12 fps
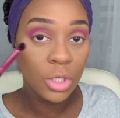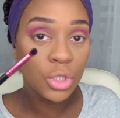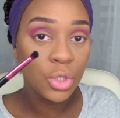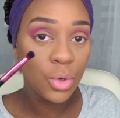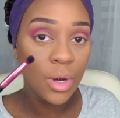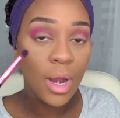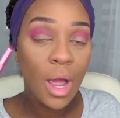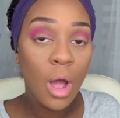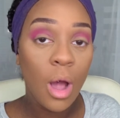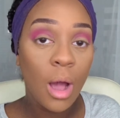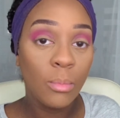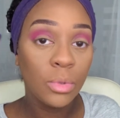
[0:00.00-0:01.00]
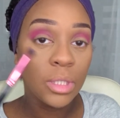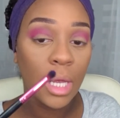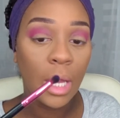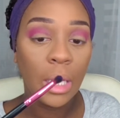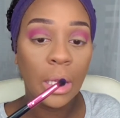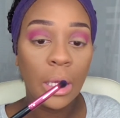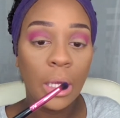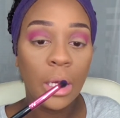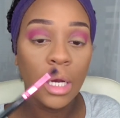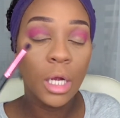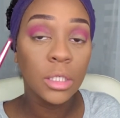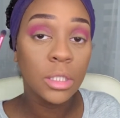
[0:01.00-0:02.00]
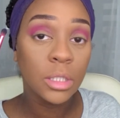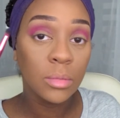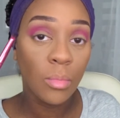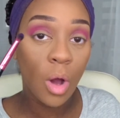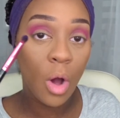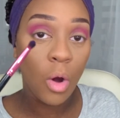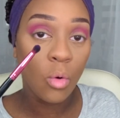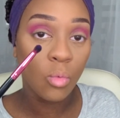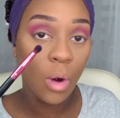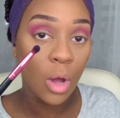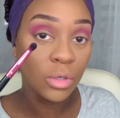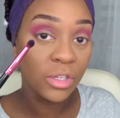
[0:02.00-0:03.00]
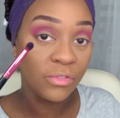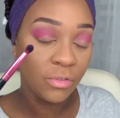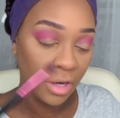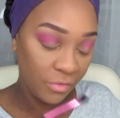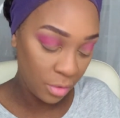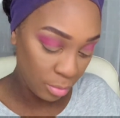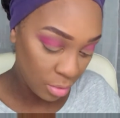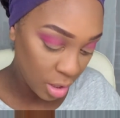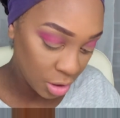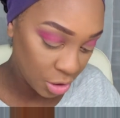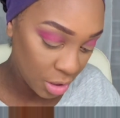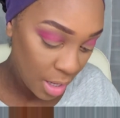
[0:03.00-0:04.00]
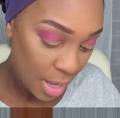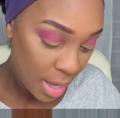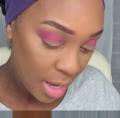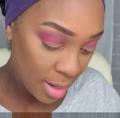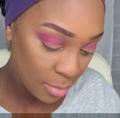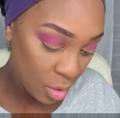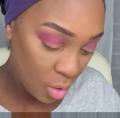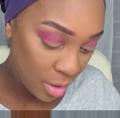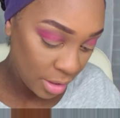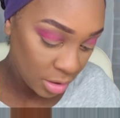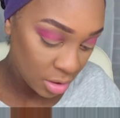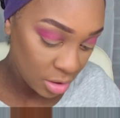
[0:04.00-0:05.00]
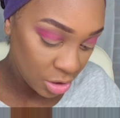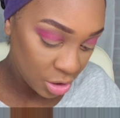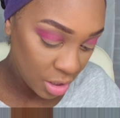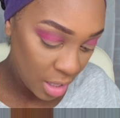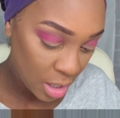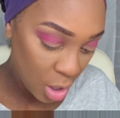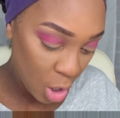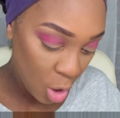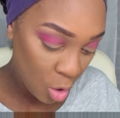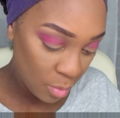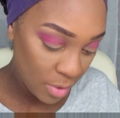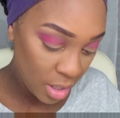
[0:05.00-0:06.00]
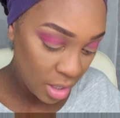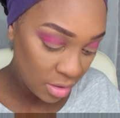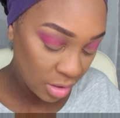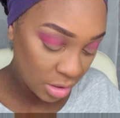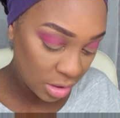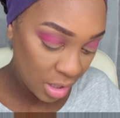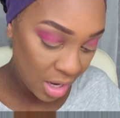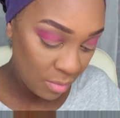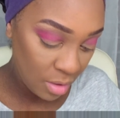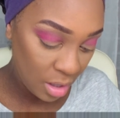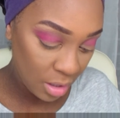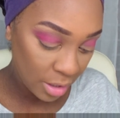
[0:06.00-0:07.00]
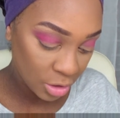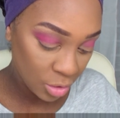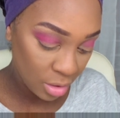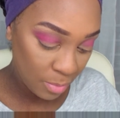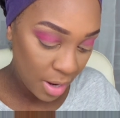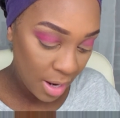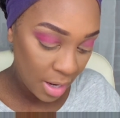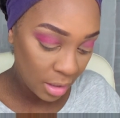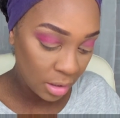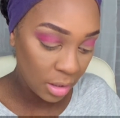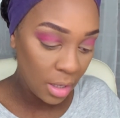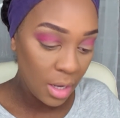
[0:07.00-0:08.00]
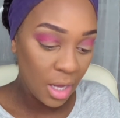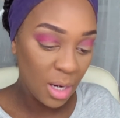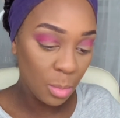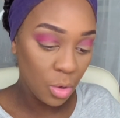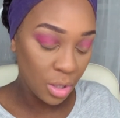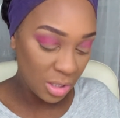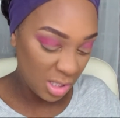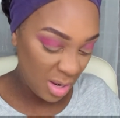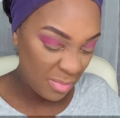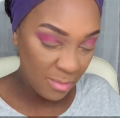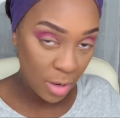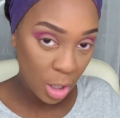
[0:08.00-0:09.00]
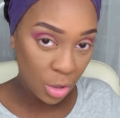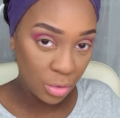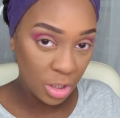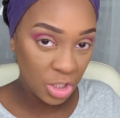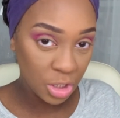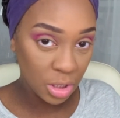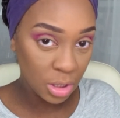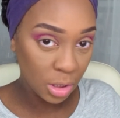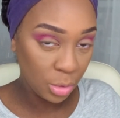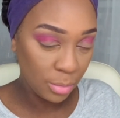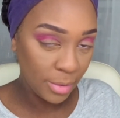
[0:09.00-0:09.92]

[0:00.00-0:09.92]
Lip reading: so now I'm taking a small rounded fluffy brush and I'm going into the shade Urban in the same electric palette, and I'm going to deepen my crease just a little